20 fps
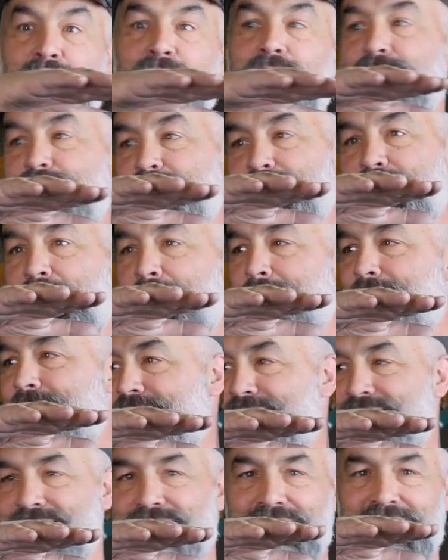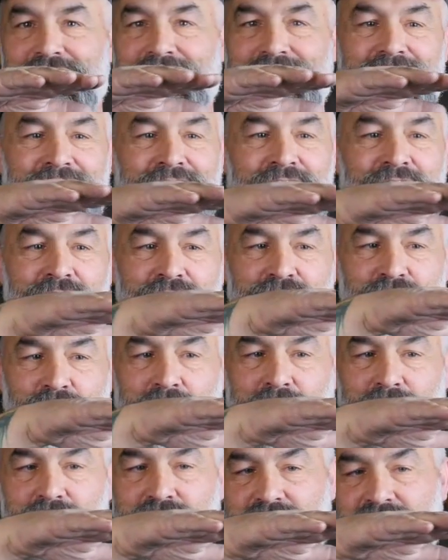of sharpness, okay? So
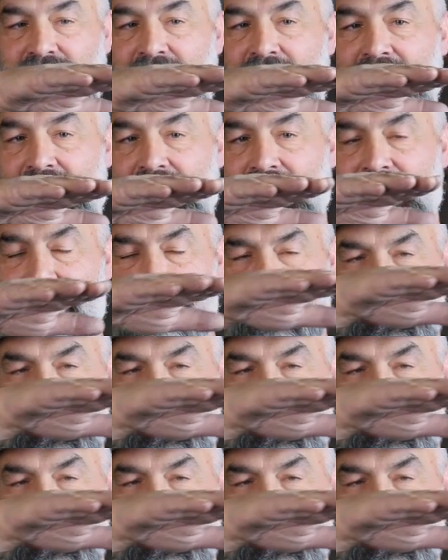it'll stay